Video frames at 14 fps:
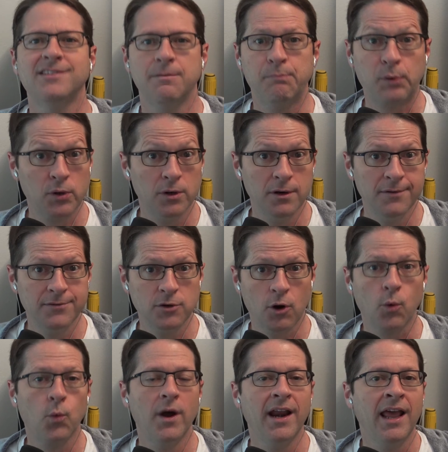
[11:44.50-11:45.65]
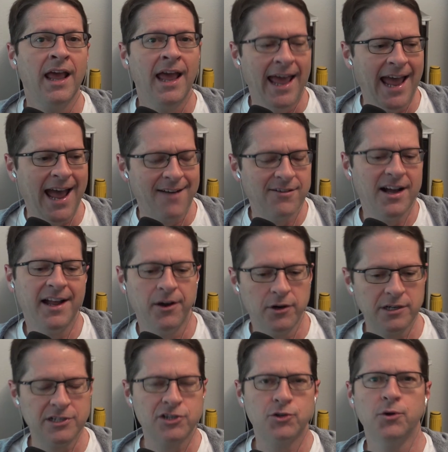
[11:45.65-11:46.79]
improved, or what have I
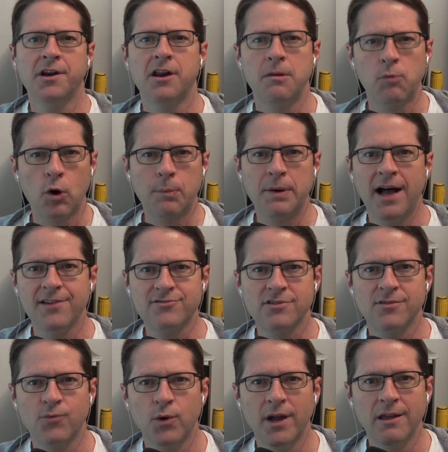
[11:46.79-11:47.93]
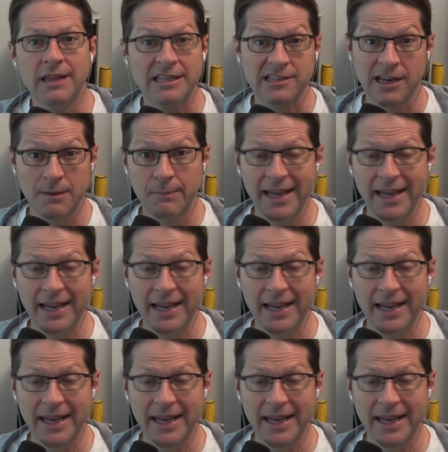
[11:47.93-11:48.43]
understood in a more positive way that's going to